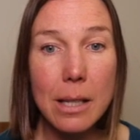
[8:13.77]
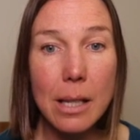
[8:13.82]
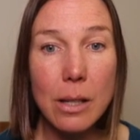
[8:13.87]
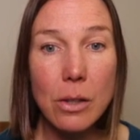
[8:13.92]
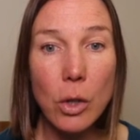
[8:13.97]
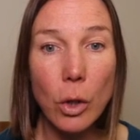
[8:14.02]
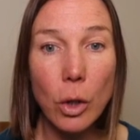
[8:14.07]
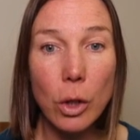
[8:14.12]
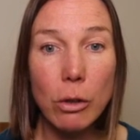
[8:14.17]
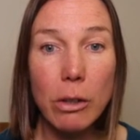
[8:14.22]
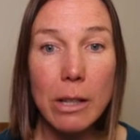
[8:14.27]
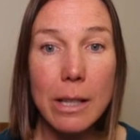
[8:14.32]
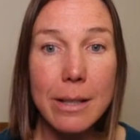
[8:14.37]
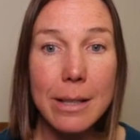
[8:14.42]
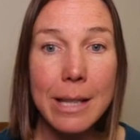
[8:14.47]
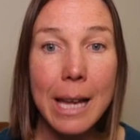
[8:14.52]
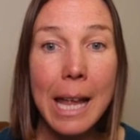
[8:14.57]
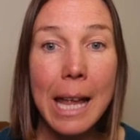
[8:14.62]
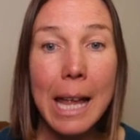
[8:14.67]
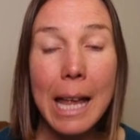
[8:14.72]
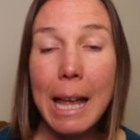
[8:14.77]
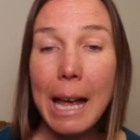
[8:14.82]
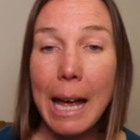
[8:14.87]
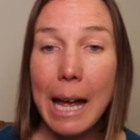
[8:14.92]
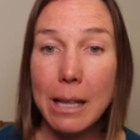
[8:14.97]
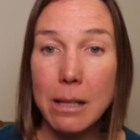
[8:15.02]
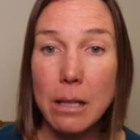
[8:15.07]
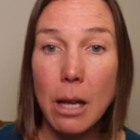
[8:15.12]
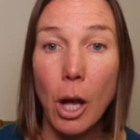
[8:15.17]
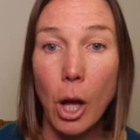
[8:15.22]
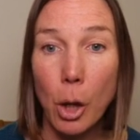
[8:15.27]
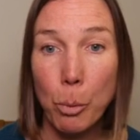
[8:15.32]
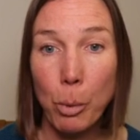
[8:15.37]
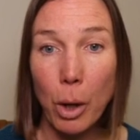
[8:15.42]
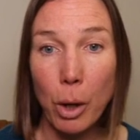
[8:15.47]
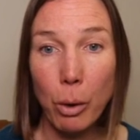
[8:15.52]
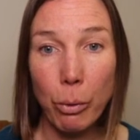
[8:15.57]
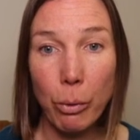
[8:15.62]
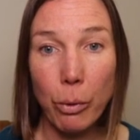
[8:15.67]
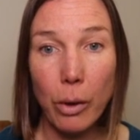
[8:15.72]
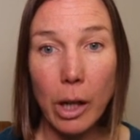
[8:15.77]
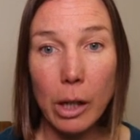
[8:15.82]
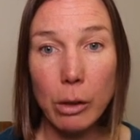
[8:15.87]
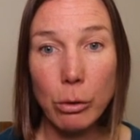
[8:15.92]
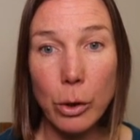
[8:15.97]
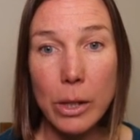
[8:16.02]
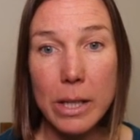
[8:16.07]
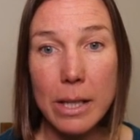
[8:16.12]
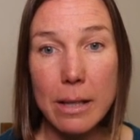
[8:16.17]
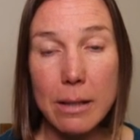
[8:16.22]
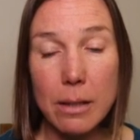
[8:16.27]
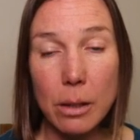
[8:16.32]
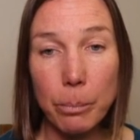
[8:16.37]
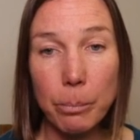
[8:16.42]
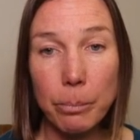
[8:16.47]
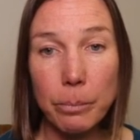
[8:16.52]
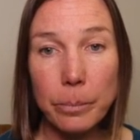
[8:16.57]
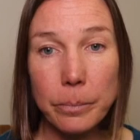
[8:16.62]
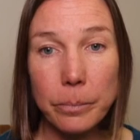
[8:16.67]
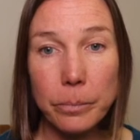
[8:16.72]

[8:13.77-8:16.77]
intolerance, and hypothyroidism.